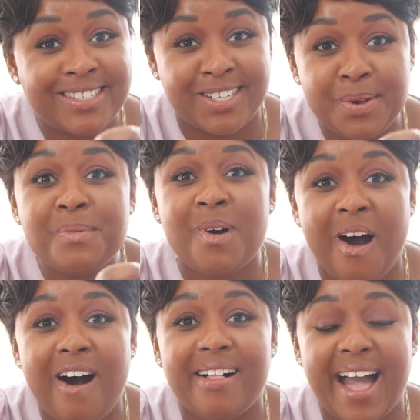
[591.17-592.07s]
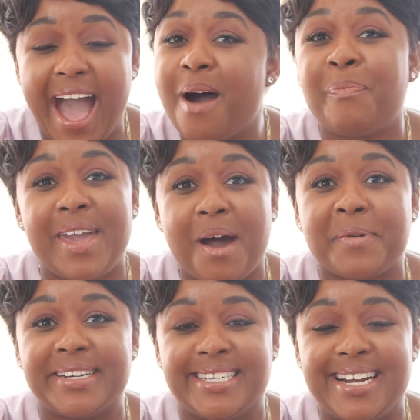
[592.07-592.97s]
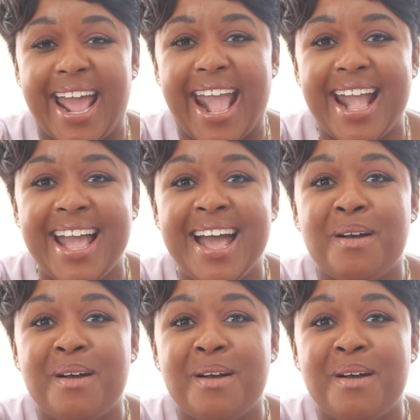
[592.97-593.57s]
Zoom call happy hour tonight